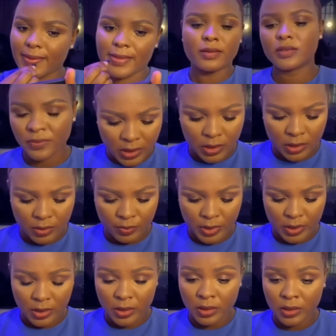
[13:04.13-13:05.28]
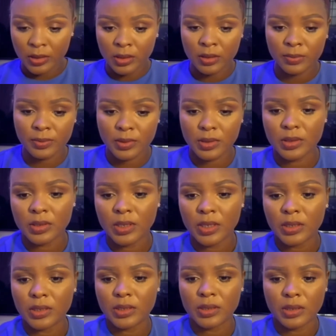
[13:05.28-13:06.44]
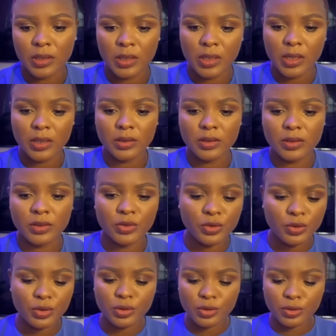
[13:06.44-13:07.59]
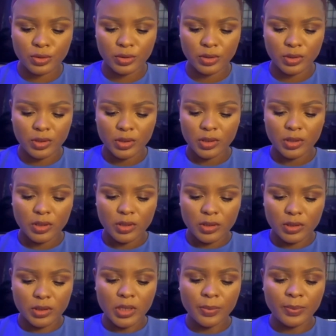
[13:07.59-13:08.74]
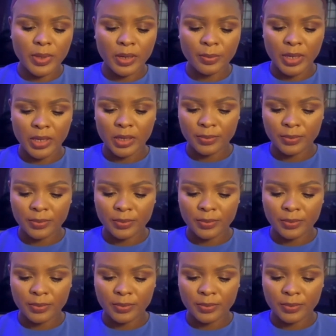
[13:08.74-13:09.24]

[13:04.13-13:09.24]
So after lining my lips, the next thing that I like to do is to apply my lip